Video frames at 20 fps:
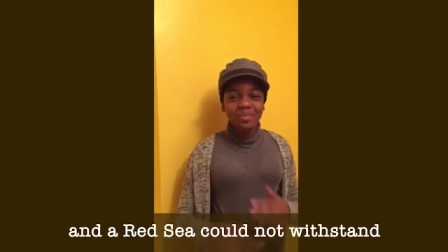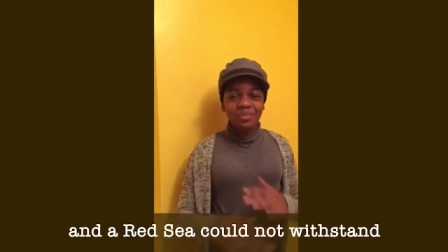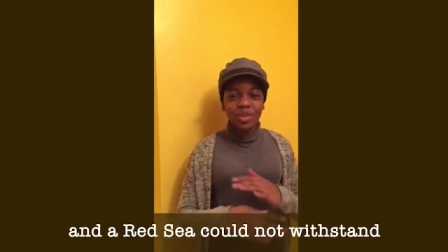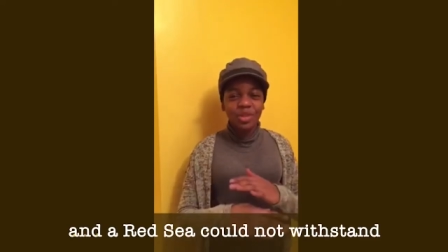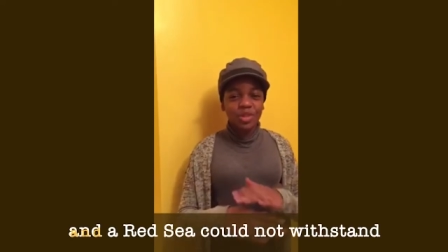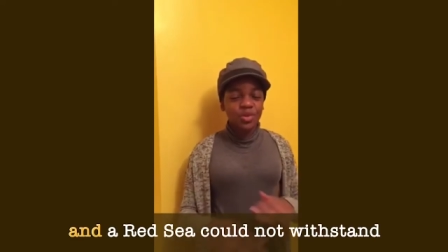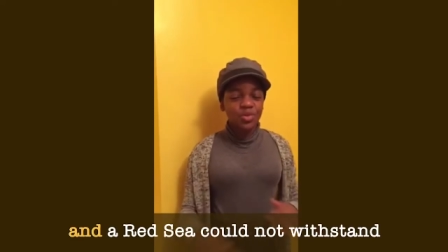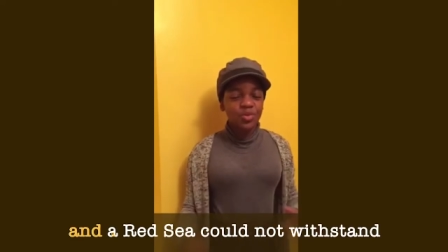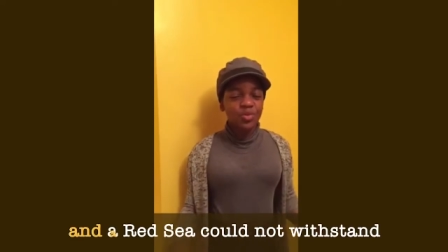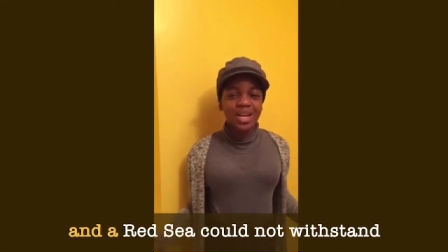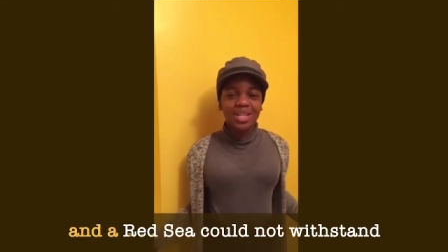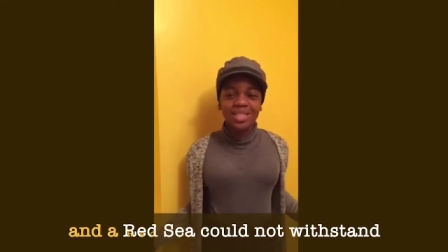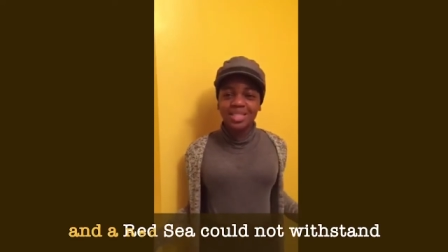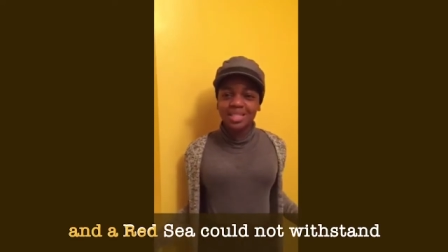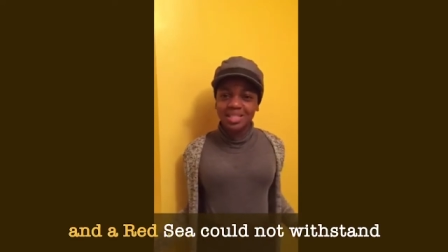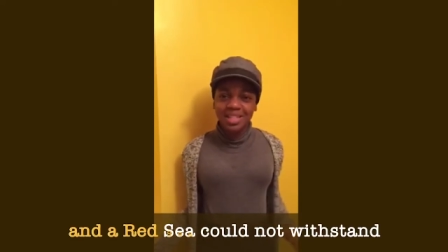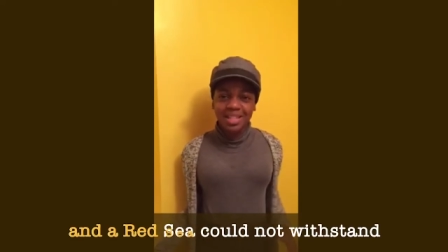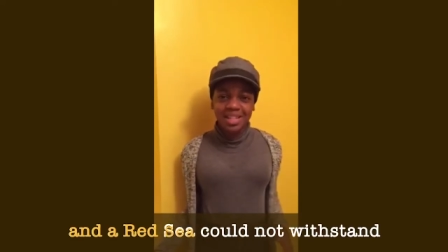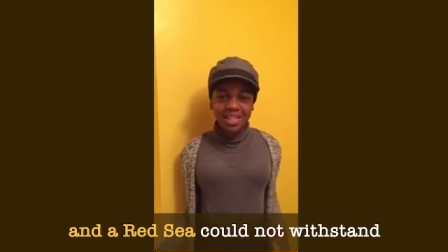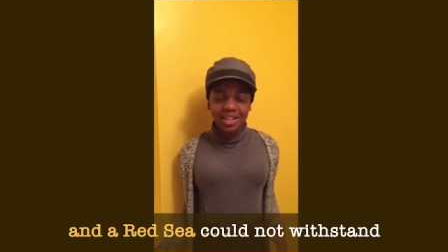but the Red
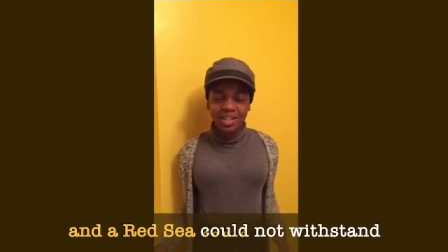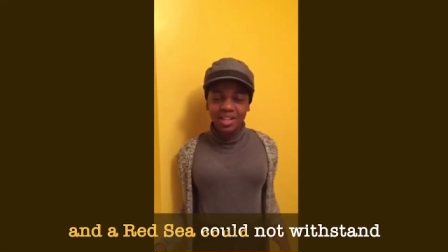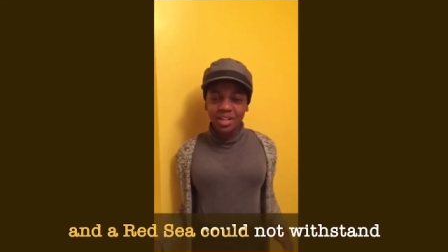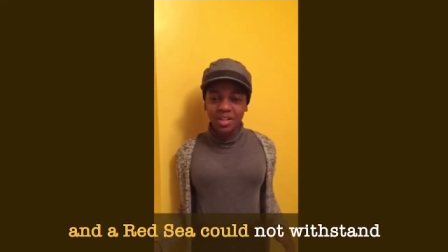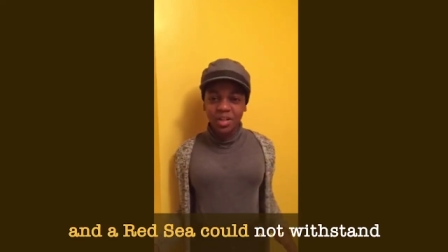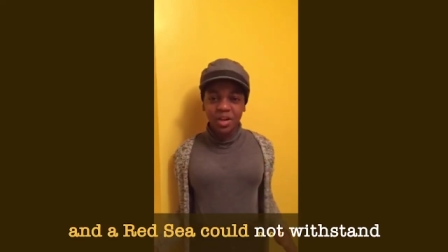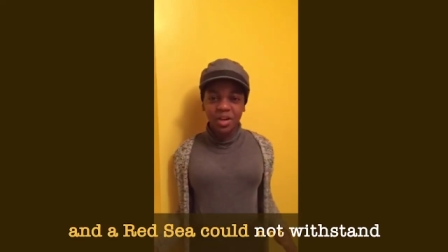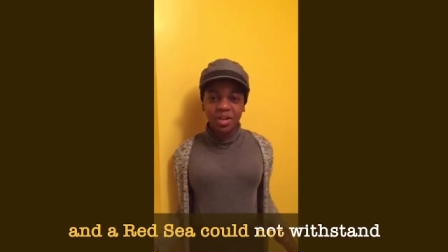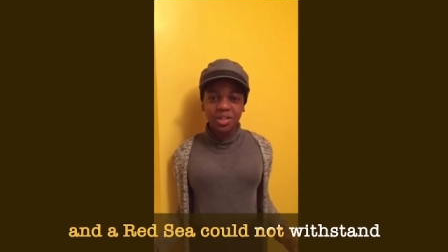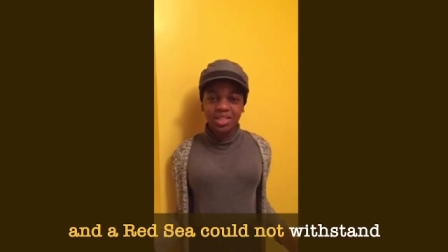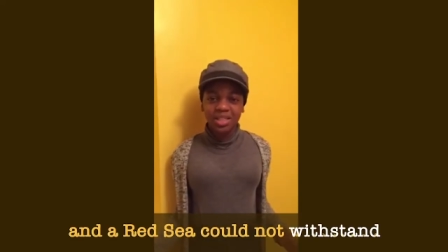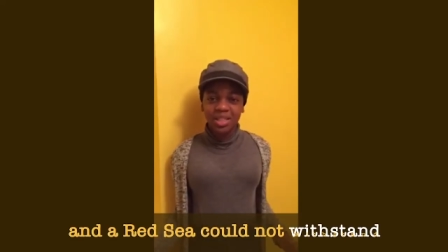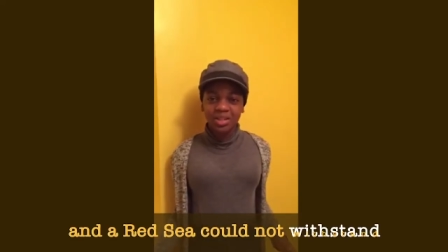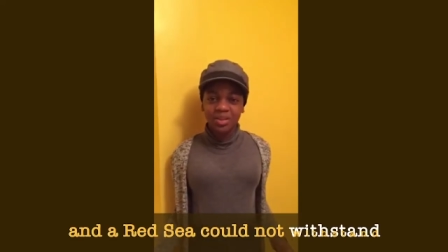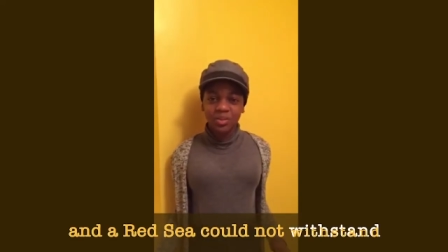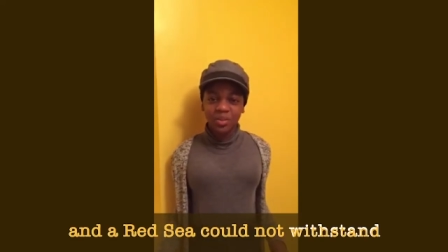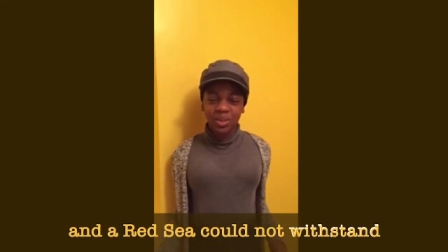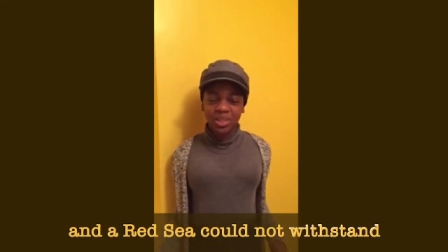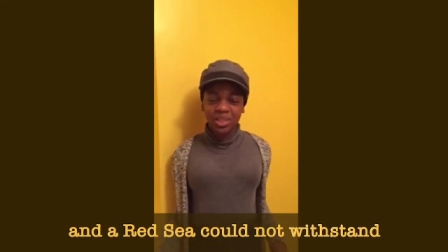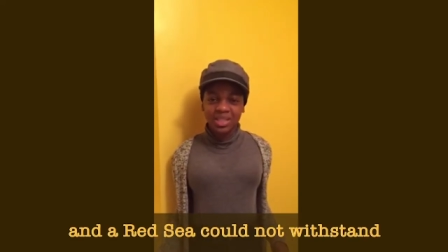Sea could not
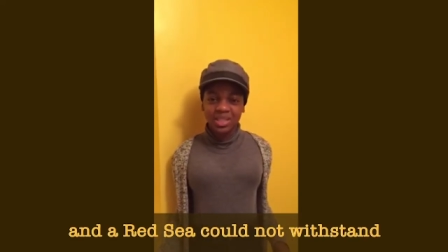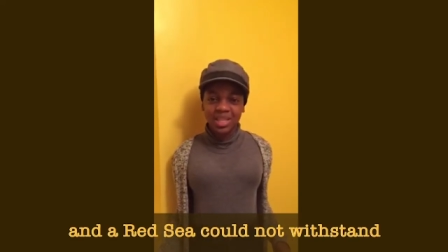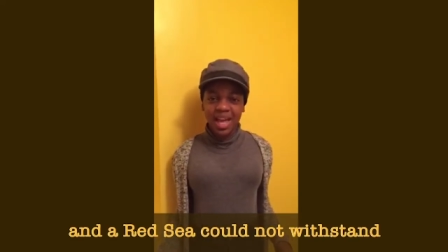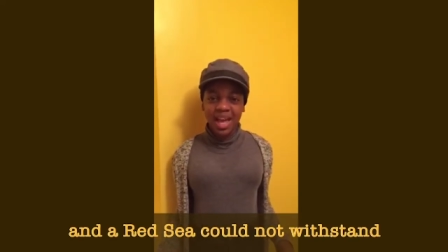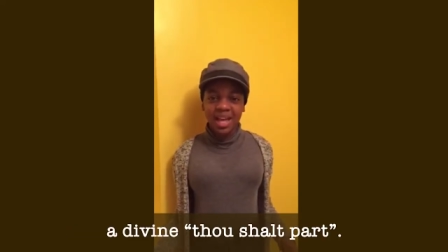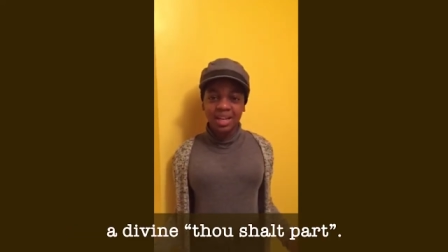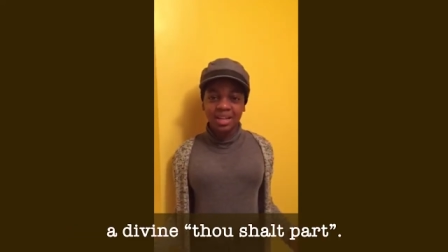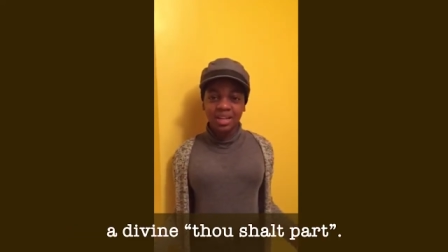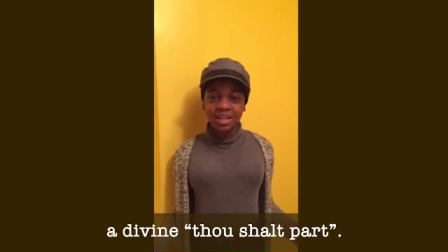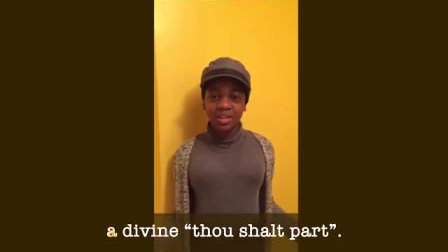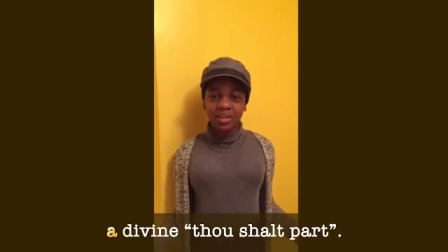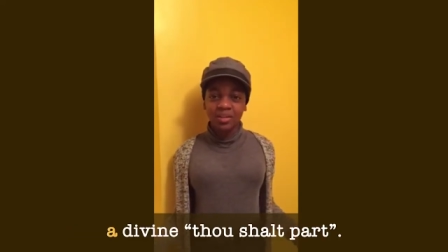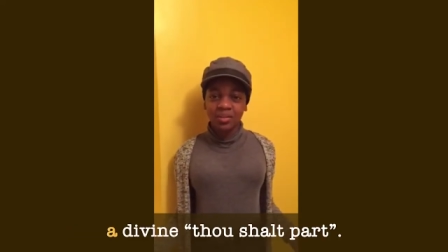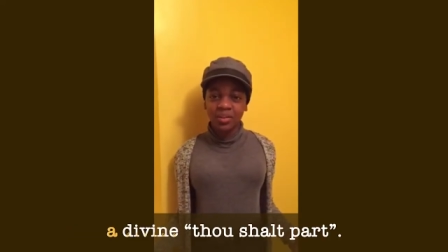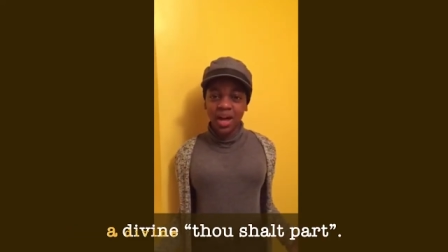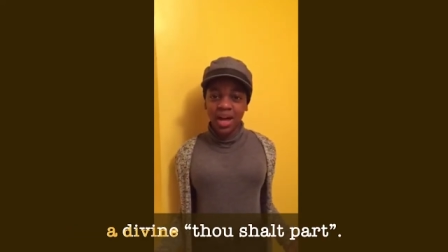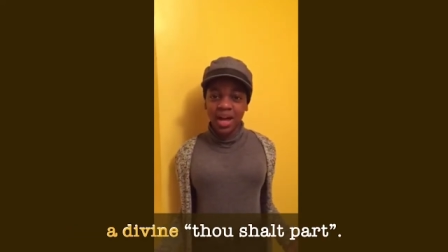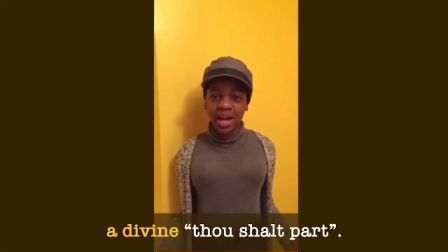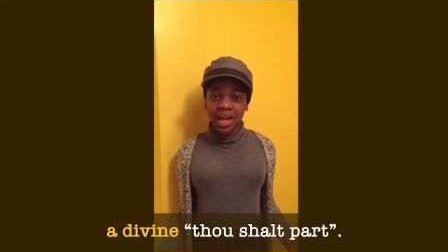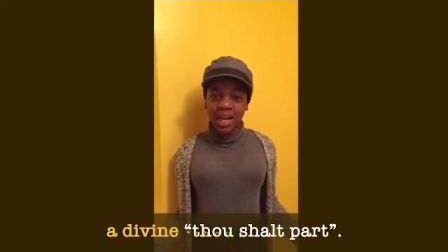withstand a
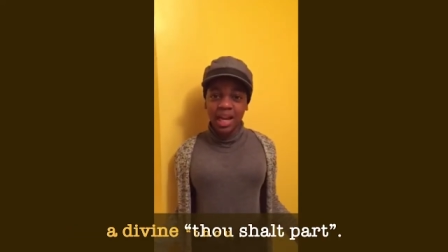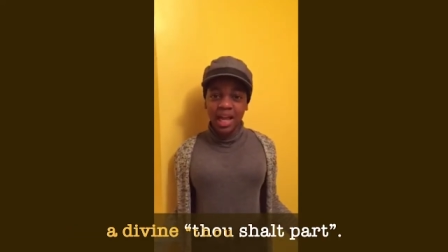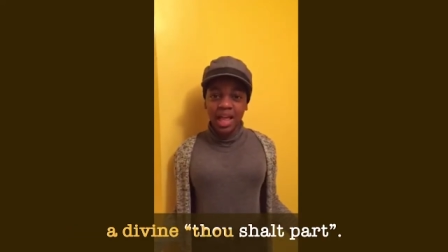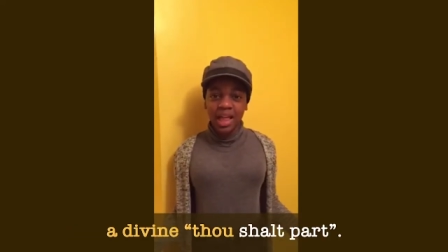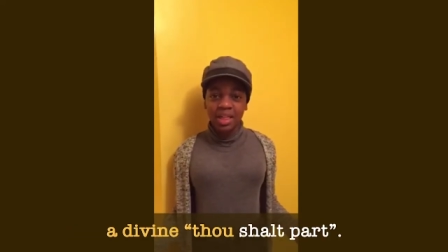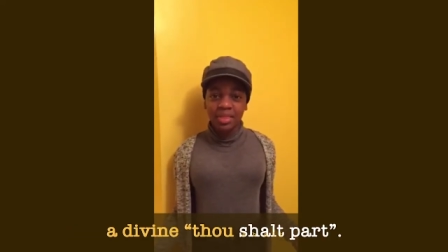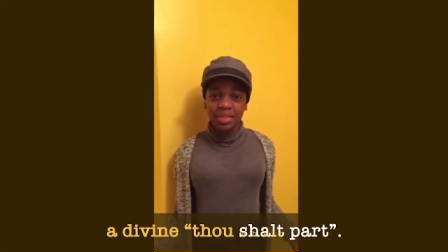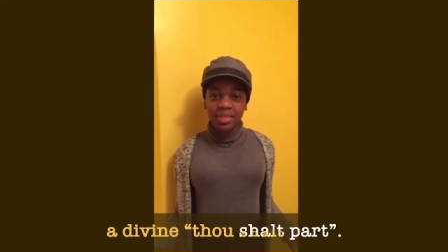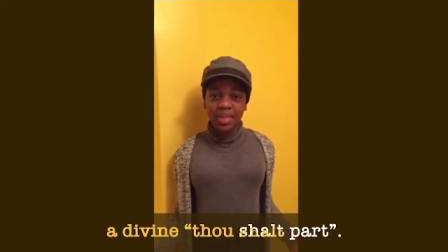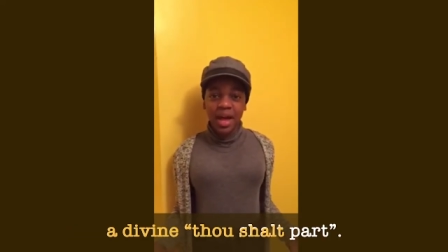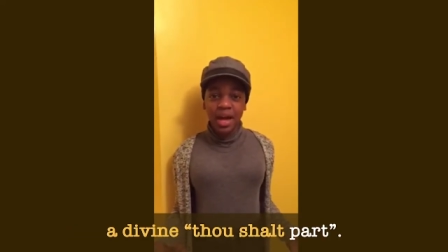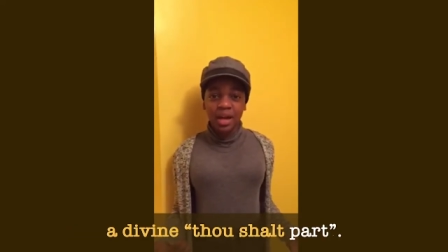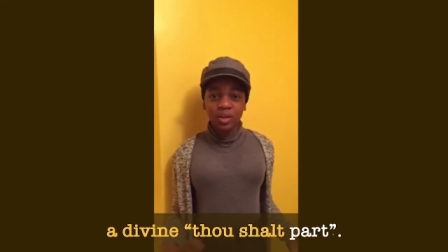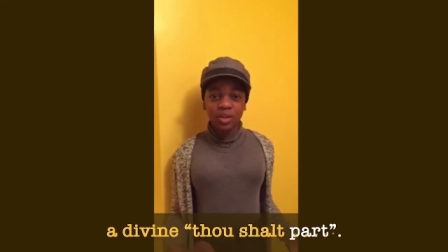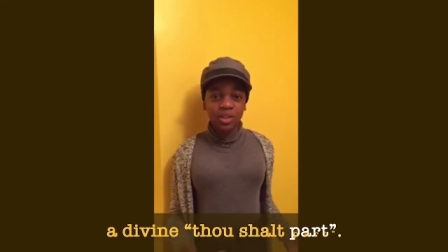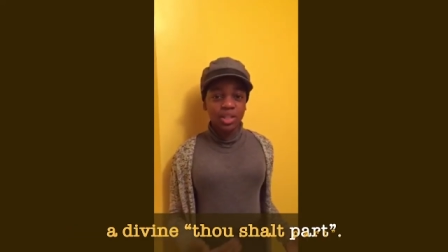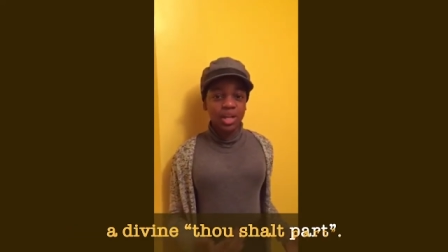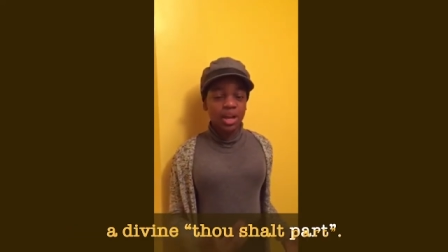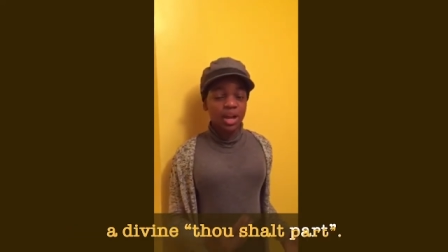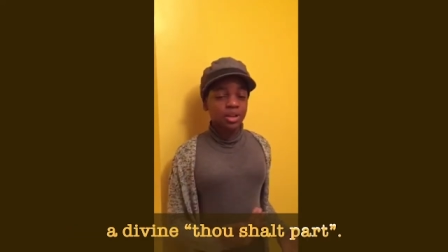divine thou
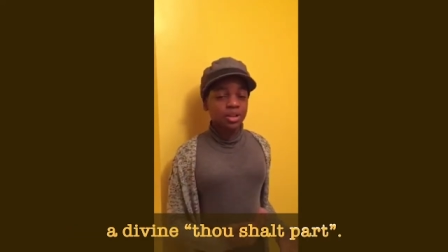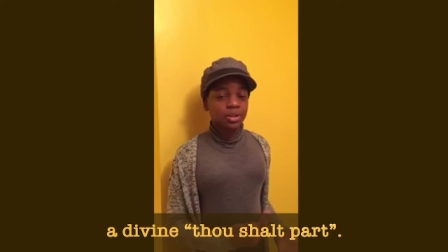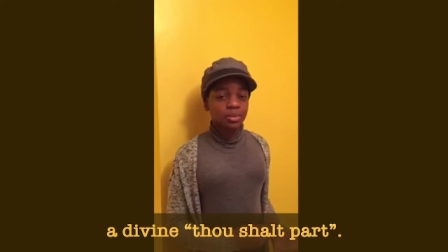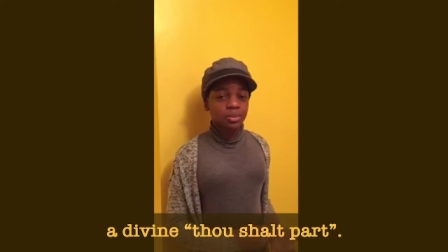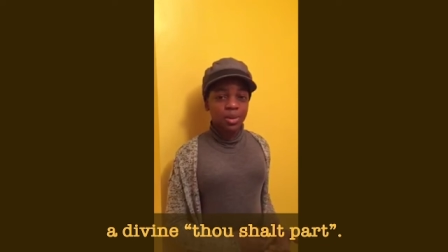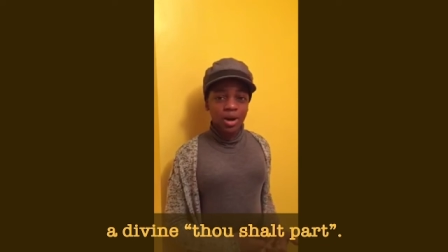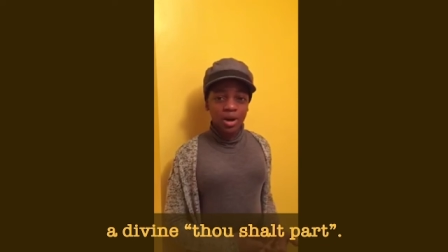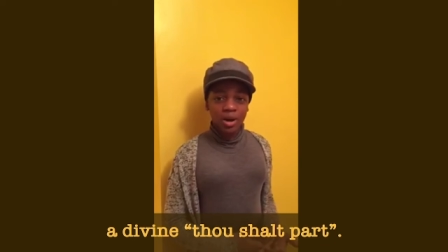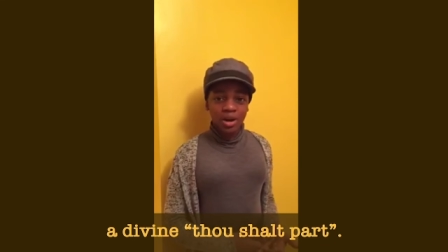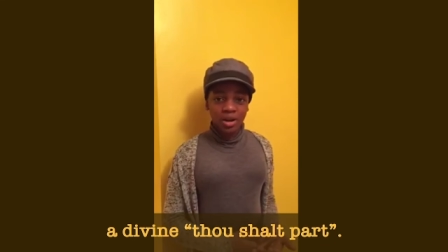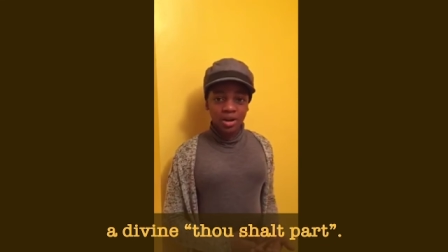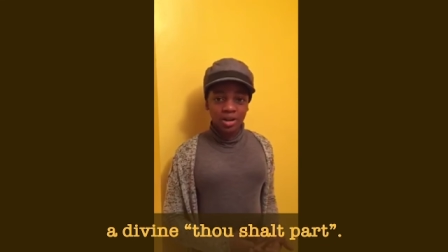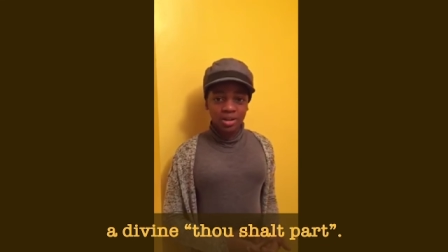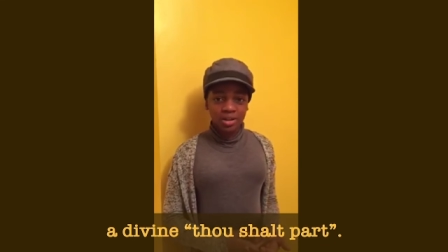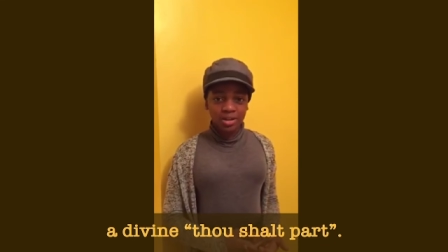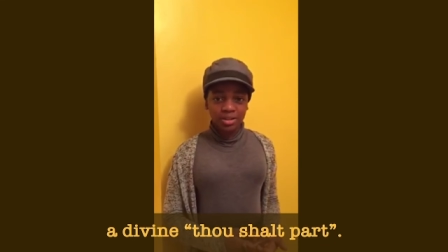shalt part.